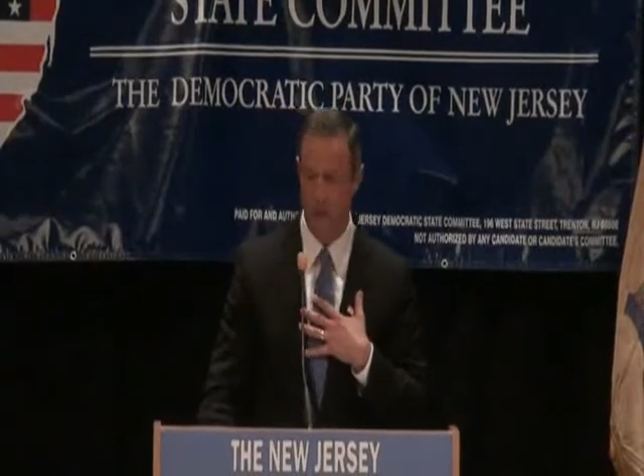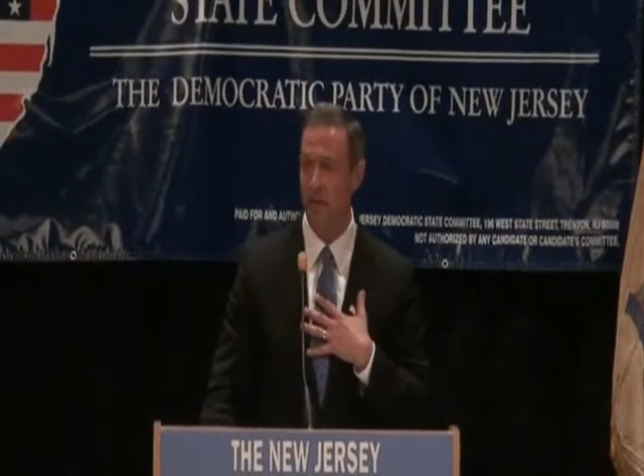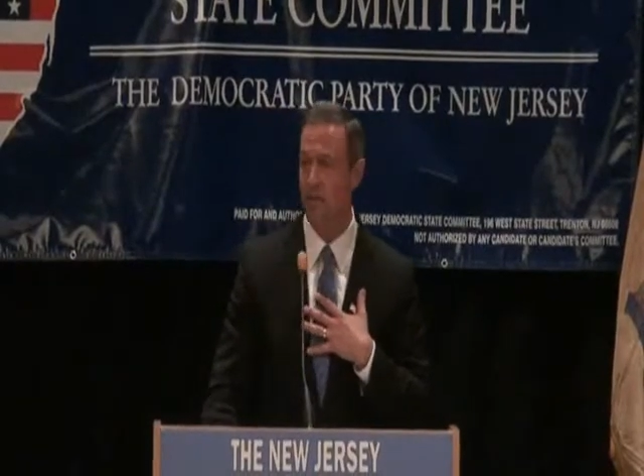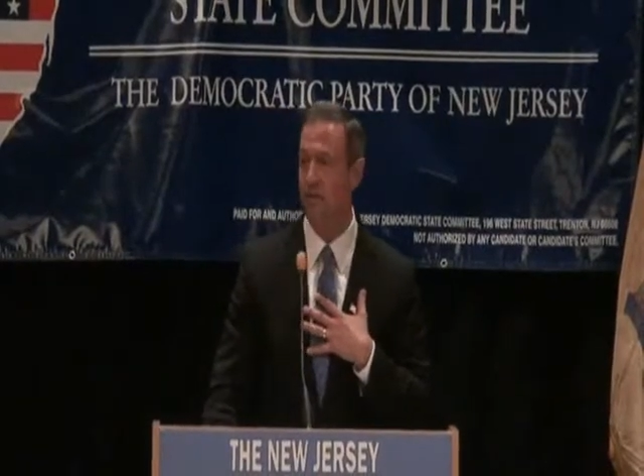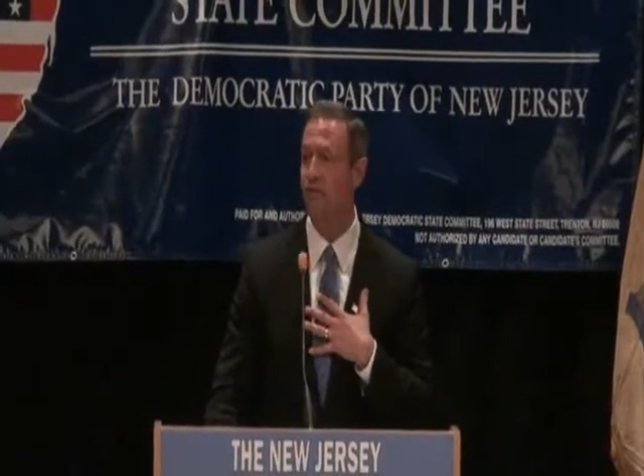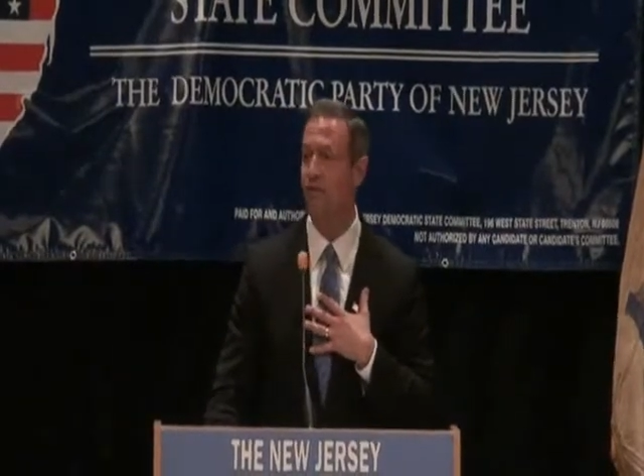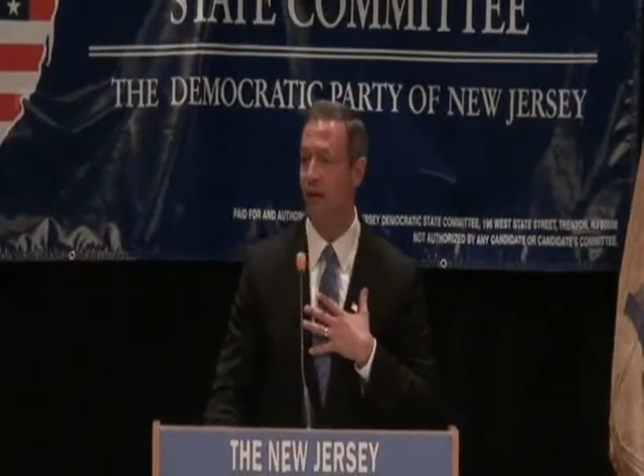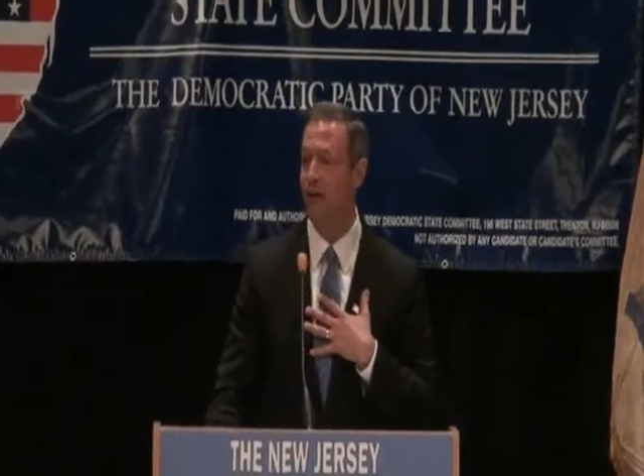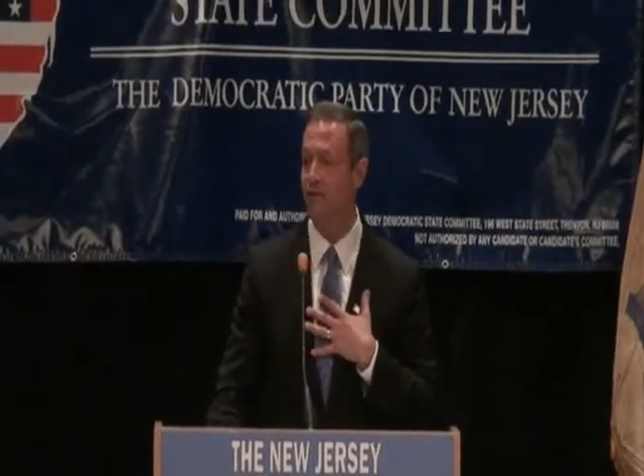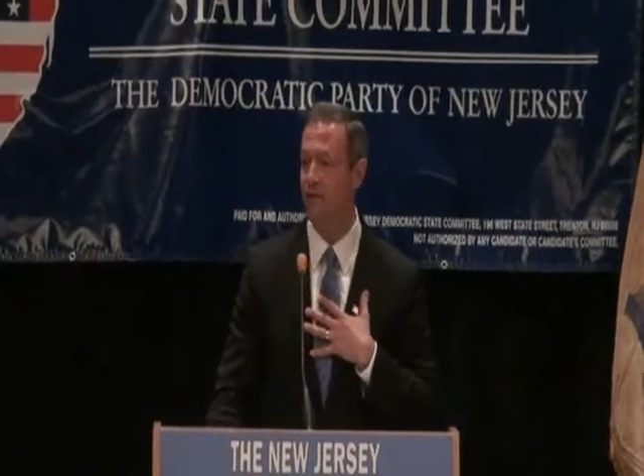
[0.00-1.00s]
given the
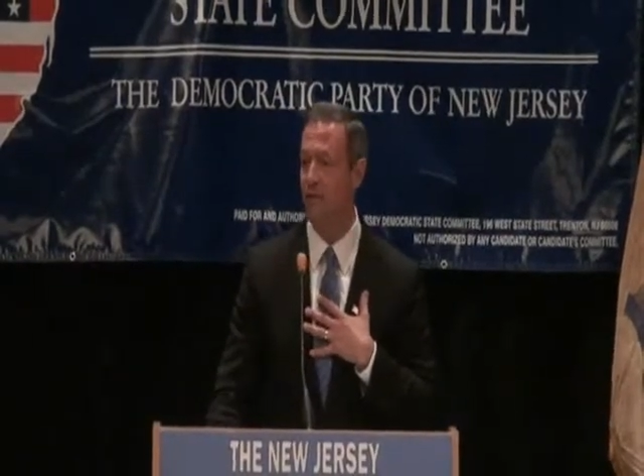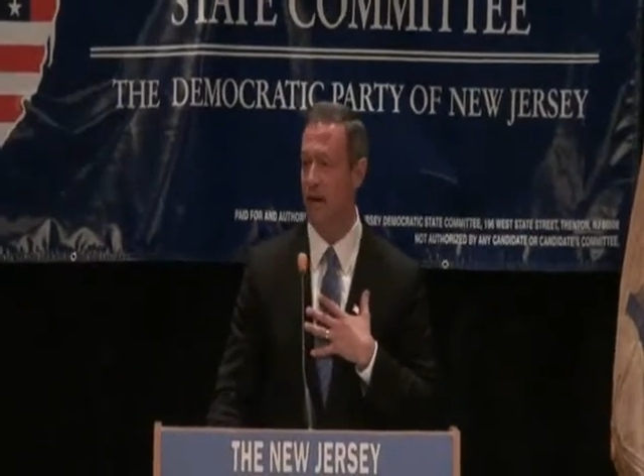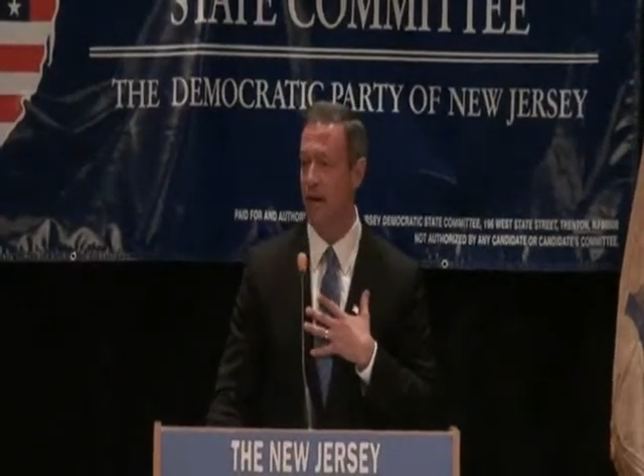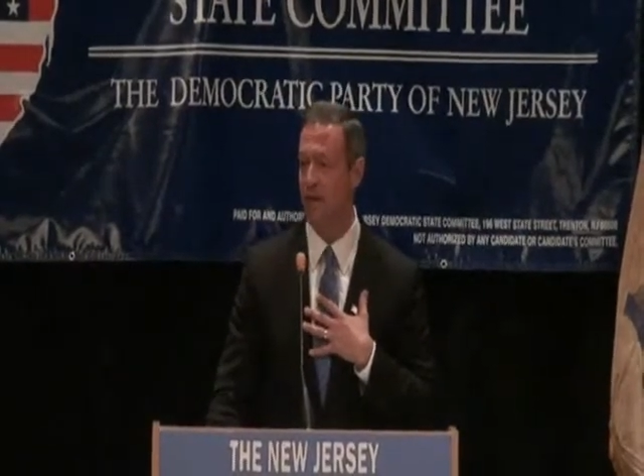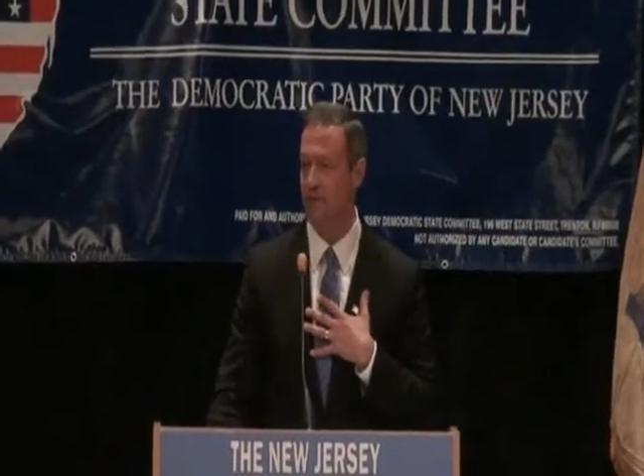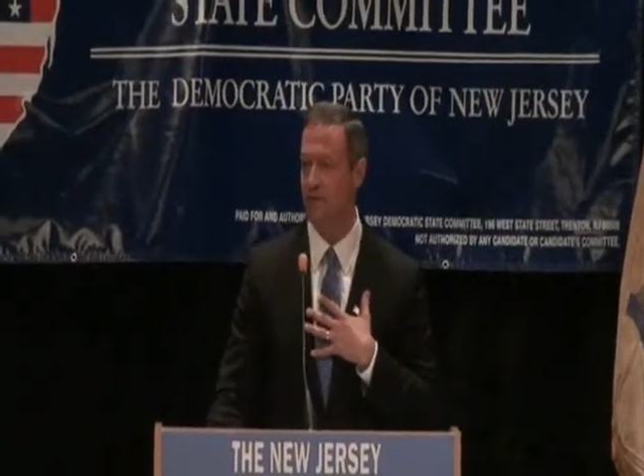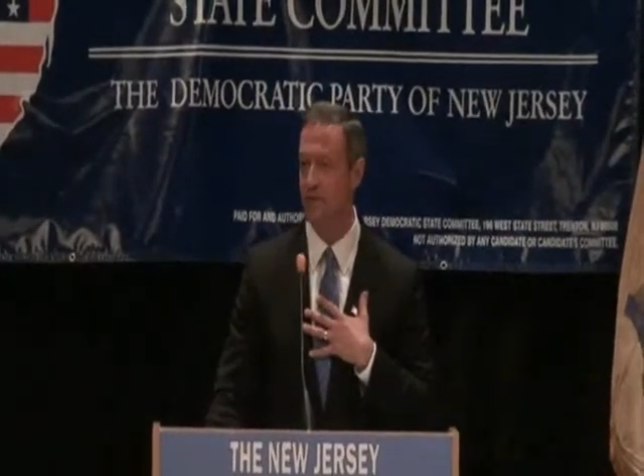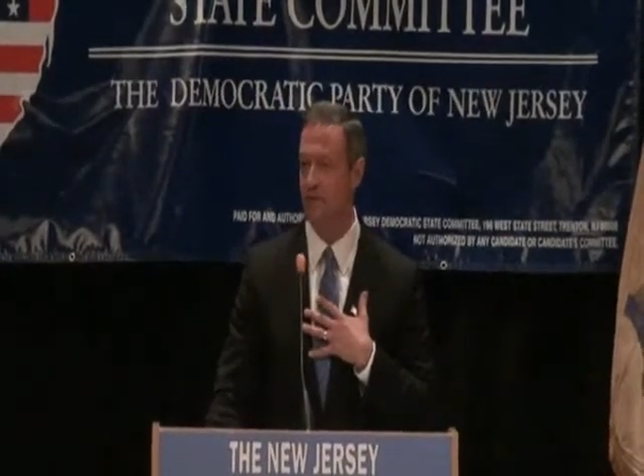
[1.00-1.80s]
strengths that you have as a